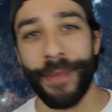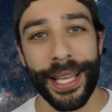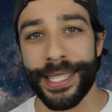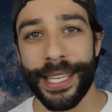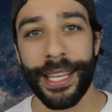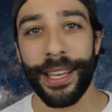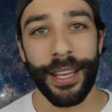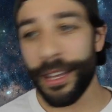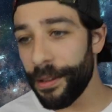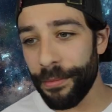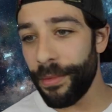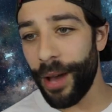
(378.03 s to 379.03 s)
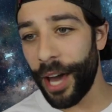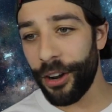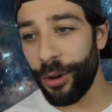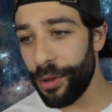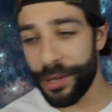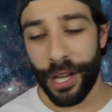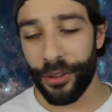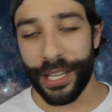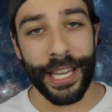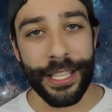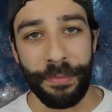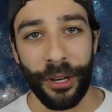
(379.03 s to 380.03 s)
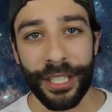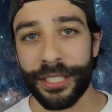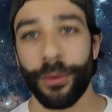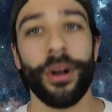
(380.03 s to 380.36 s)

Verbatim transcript: Messy, I don't know, those other kids' books?